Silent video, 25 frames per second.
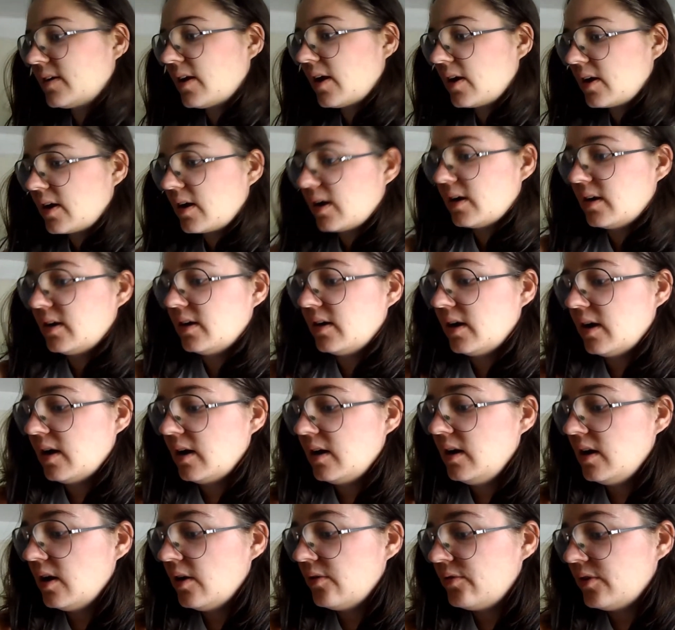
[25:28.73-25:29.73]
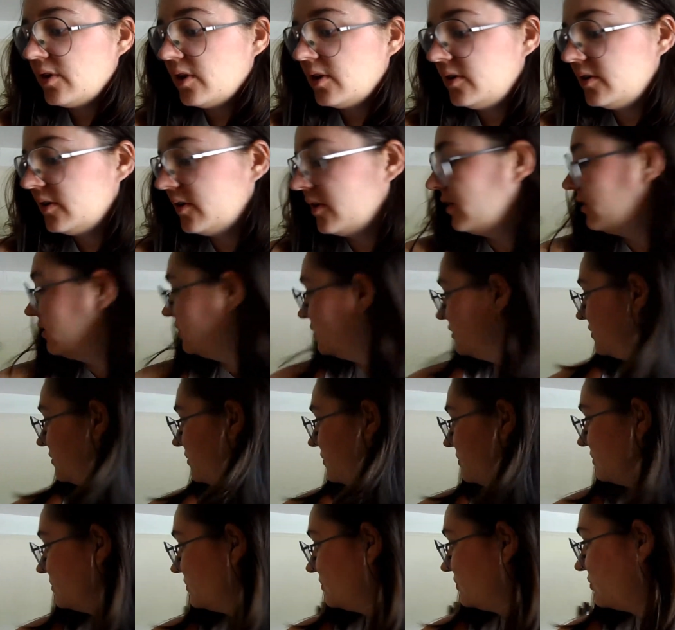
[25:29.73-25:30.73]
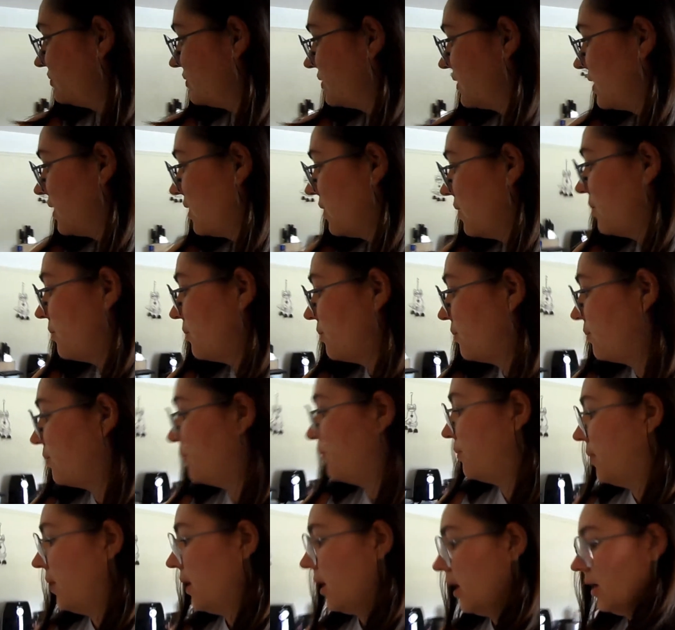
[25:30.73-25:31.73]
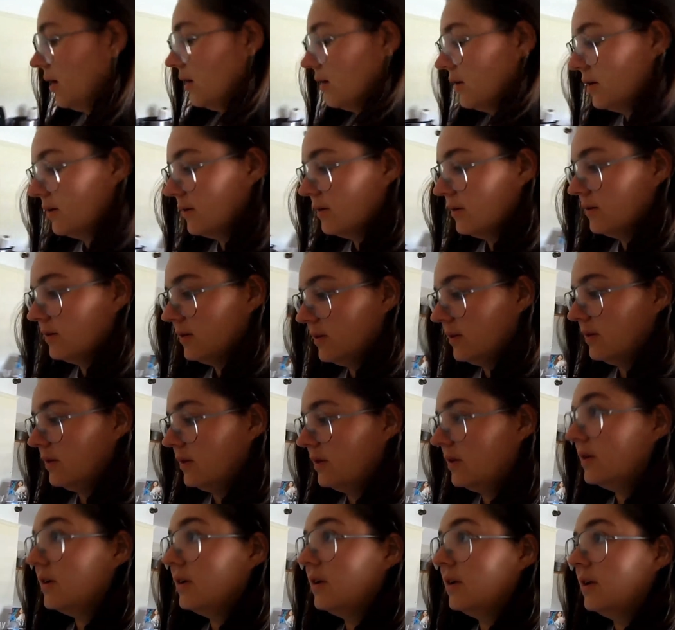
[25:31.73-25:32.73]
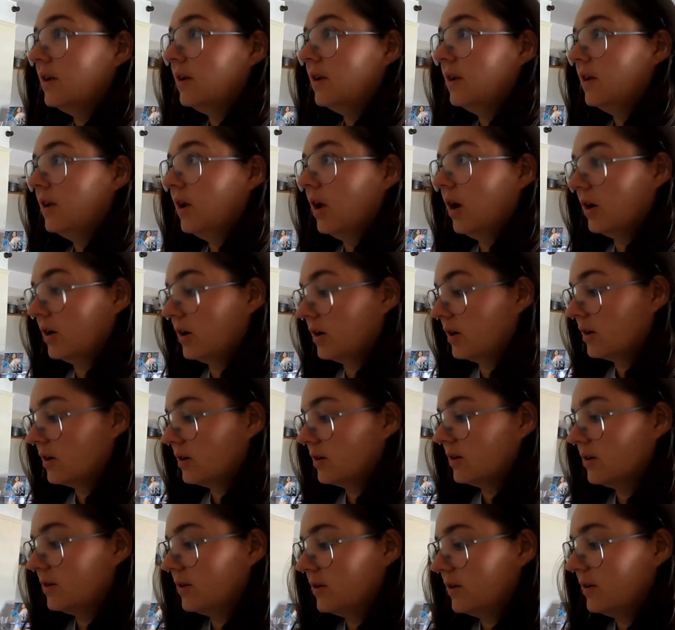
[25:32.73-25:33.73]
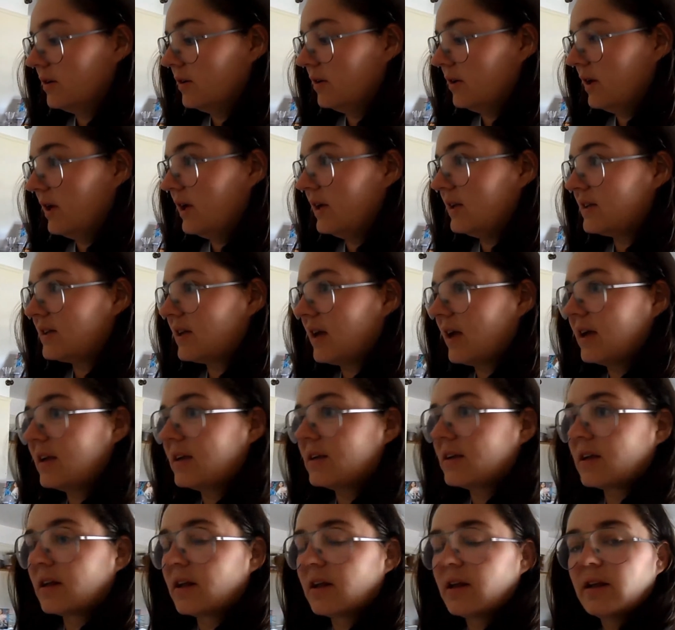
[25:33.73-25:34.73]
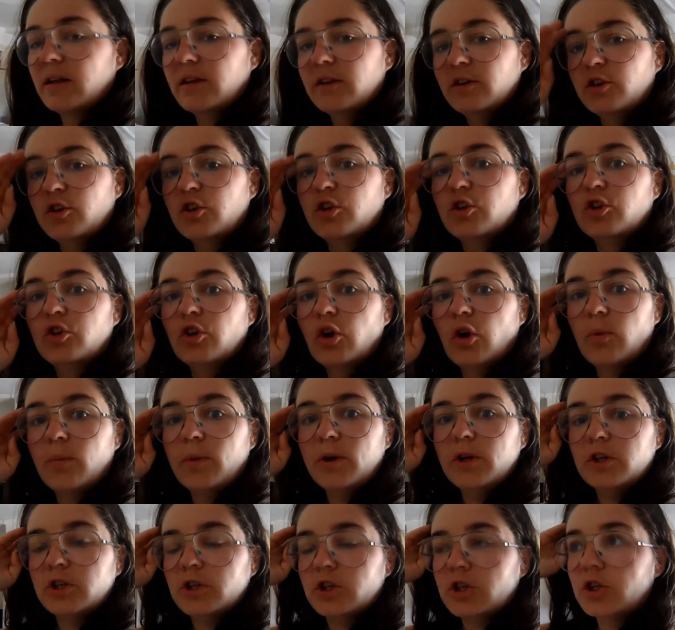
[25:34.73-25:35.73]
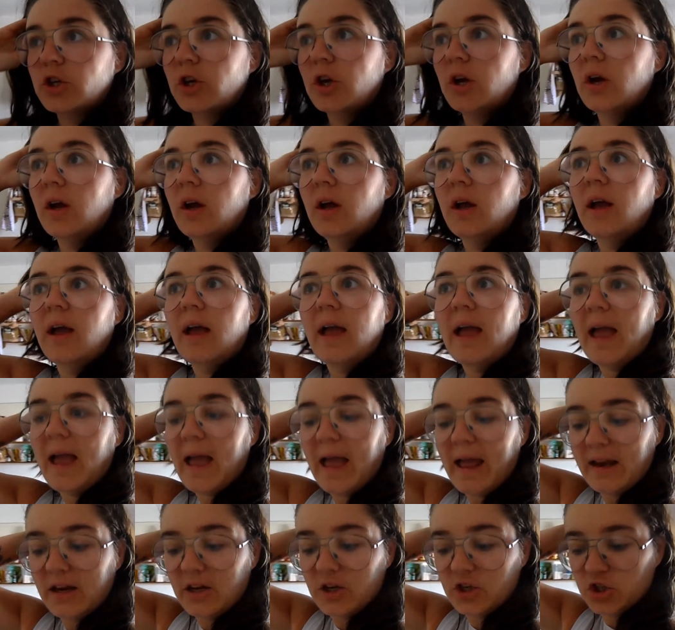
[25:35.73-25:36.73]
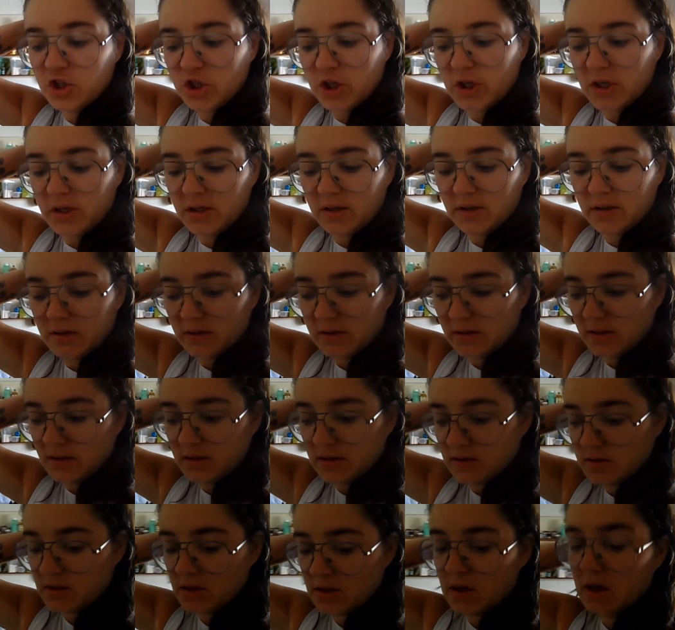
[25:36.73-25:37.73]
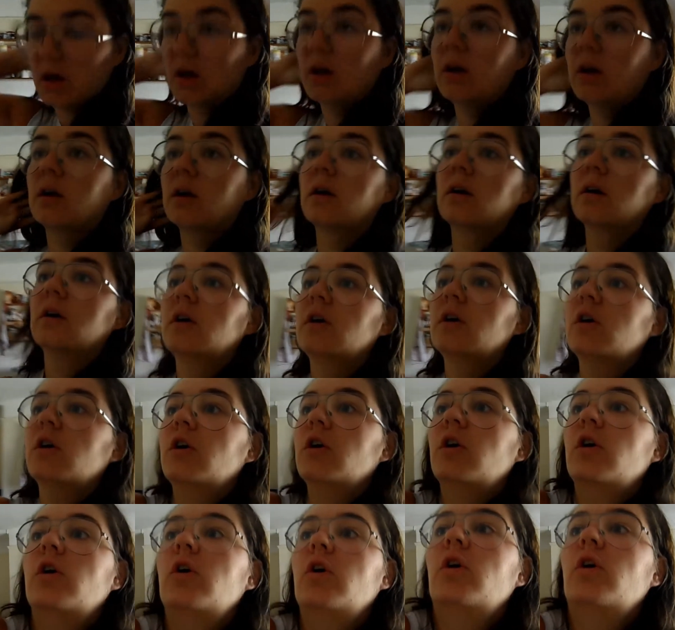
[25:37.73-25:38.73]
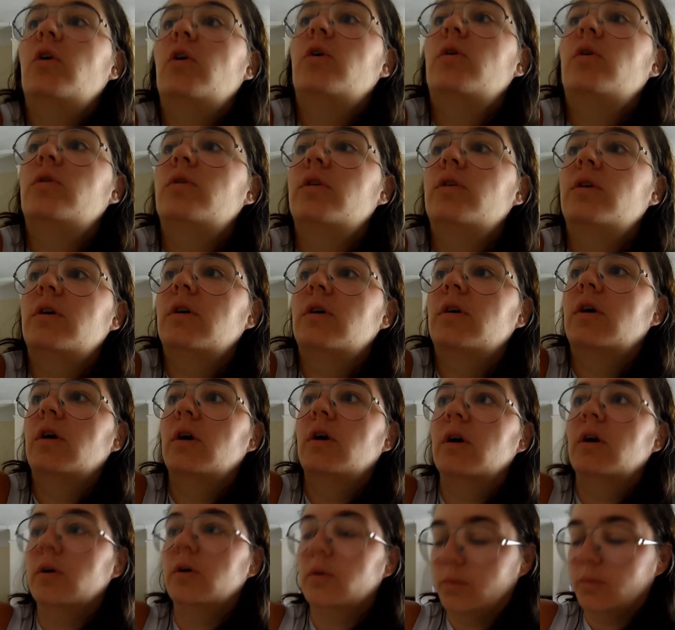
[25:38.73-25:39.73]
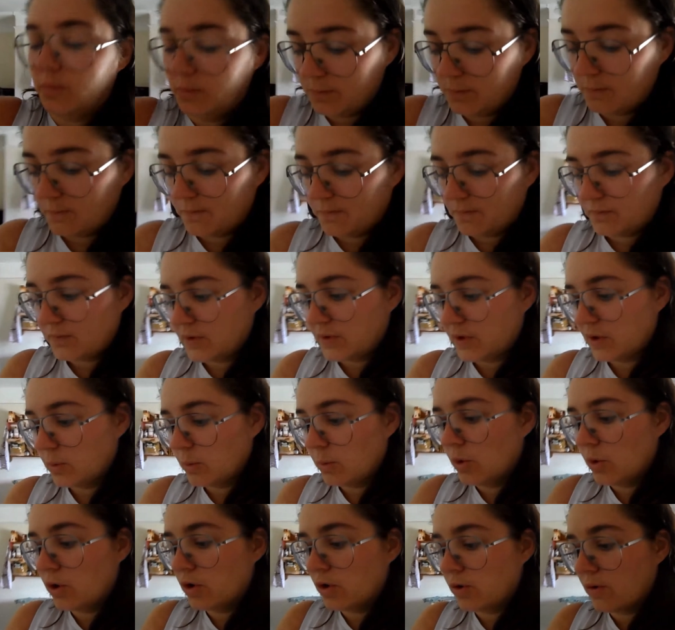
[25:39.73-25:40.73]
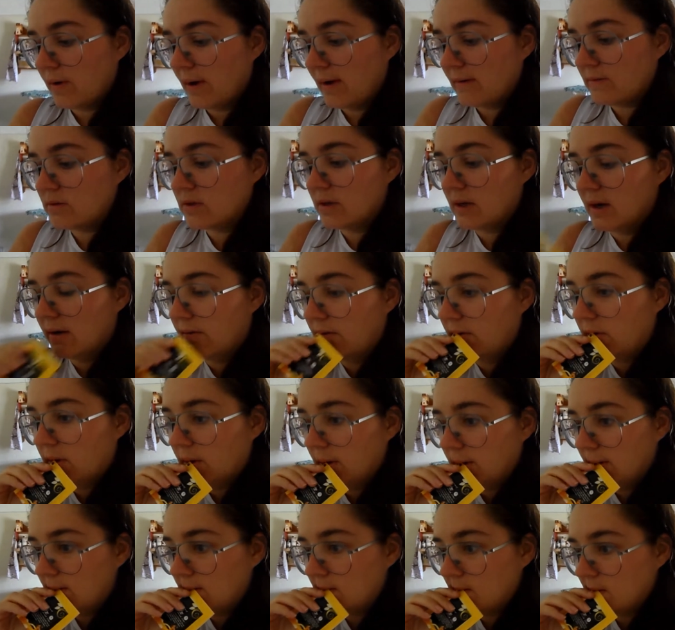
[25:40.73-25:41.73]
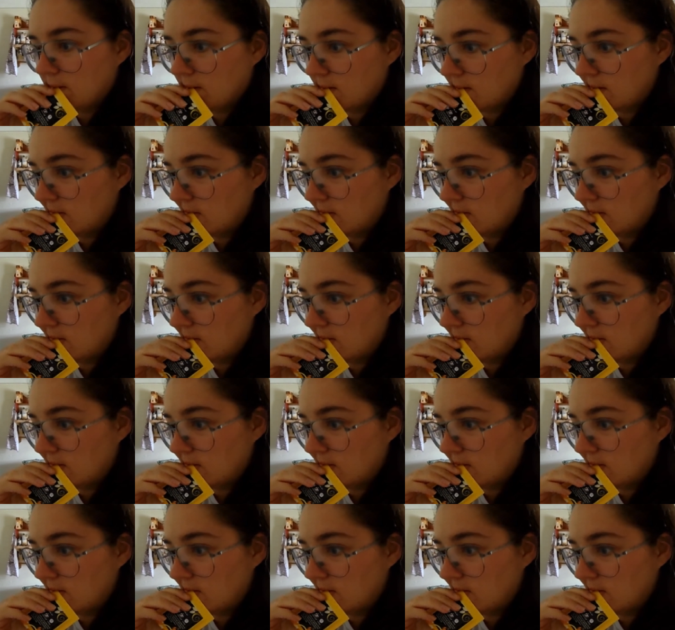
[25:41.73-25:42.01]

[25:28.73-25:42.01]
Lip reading: It's like, I love London, but like, it takes so much energy to like walk around and everything.